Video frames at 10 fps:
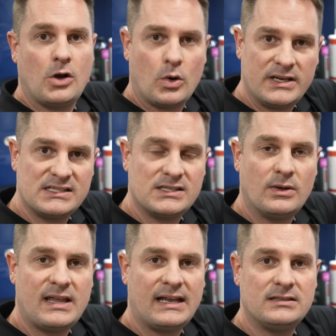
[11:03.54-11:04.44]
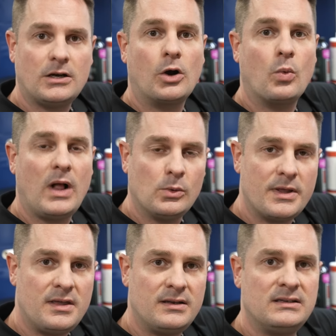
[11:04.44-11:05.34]
coatings that are well
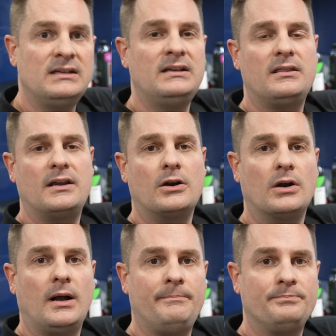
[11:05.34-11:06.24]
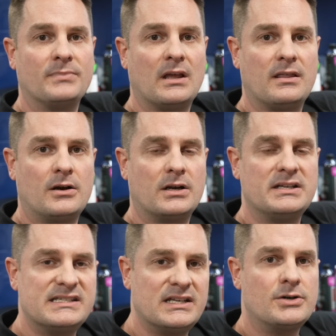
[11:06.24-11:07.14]
within their
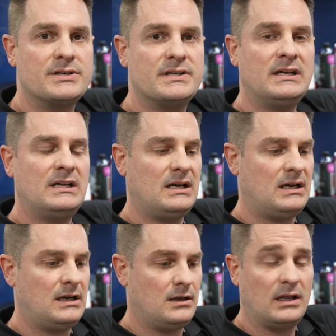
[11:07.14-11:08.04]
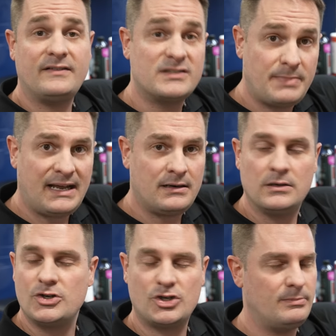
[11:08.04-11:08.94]
considered lifespan
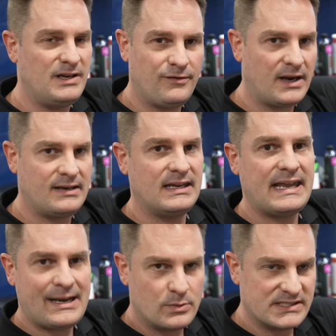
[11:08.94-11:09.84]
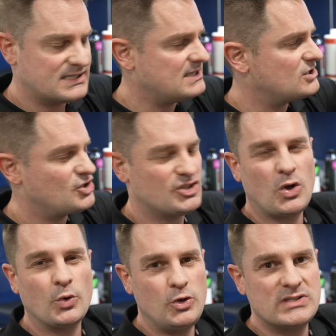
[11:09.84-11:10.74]
should be fine. They can resist this. Just
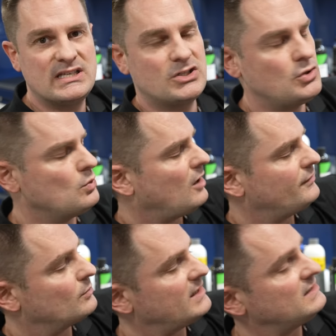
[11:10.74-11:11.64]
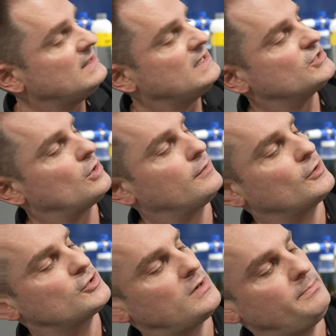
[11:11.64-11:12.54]
don't use this too often, right? So the
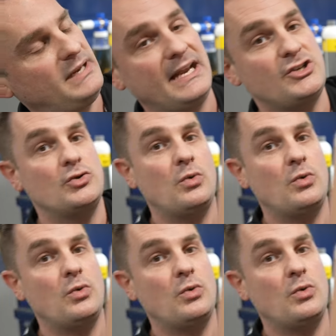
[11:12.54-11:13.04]
first one, pH